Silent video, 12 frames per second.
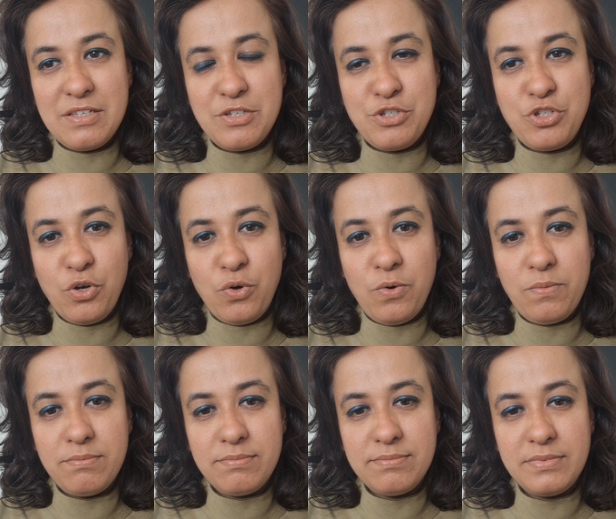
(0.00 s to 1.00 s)
So
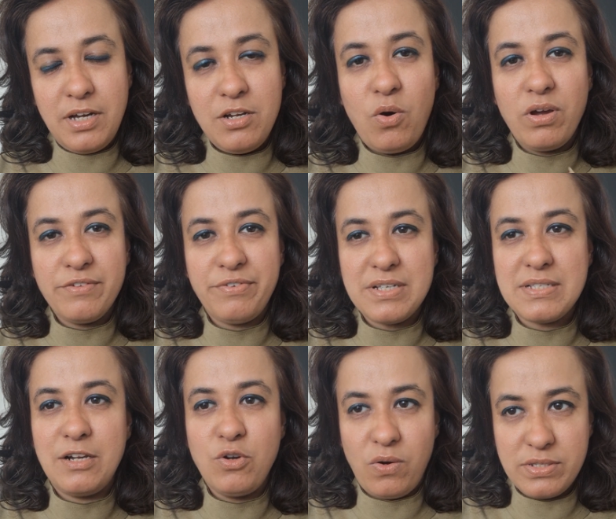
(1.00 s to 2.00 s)
a lot of us
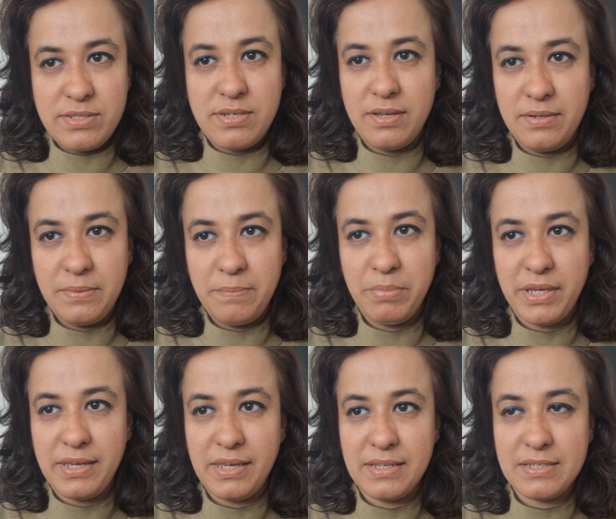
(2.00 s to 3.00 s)
are lost
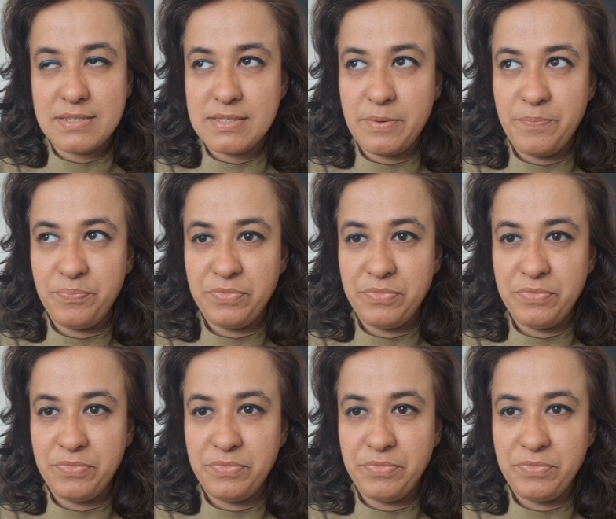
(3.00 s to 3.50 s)
because